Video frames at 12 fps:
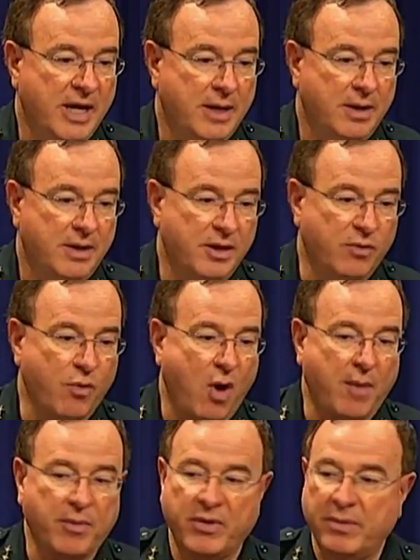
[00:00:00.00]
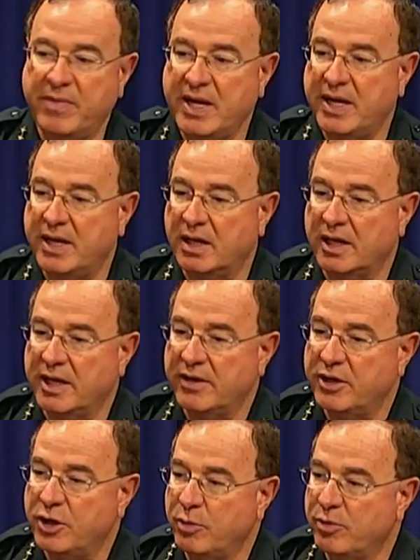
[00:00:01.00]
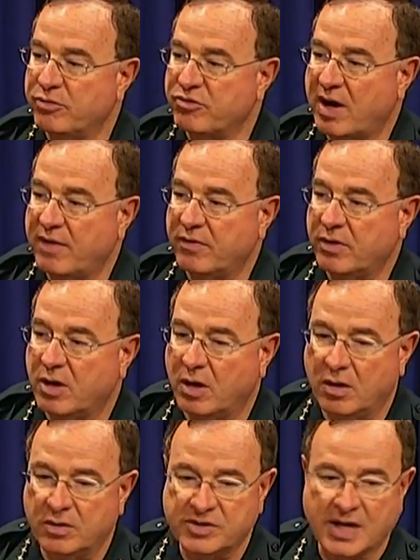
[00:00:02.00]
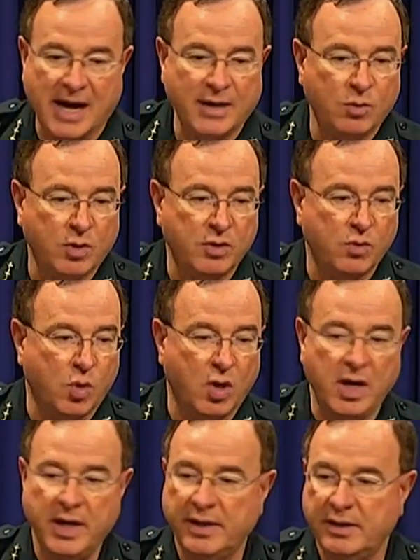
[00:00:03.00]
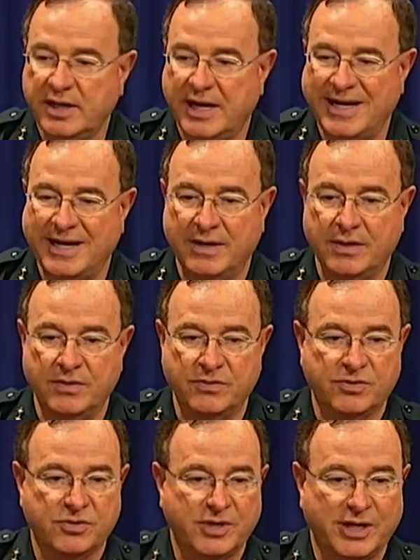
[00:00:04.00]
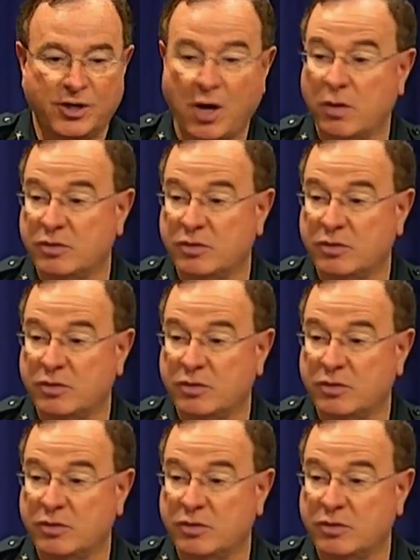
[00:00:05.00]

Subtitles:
Then Robert immediately, the Uber driver, calls 911. He talks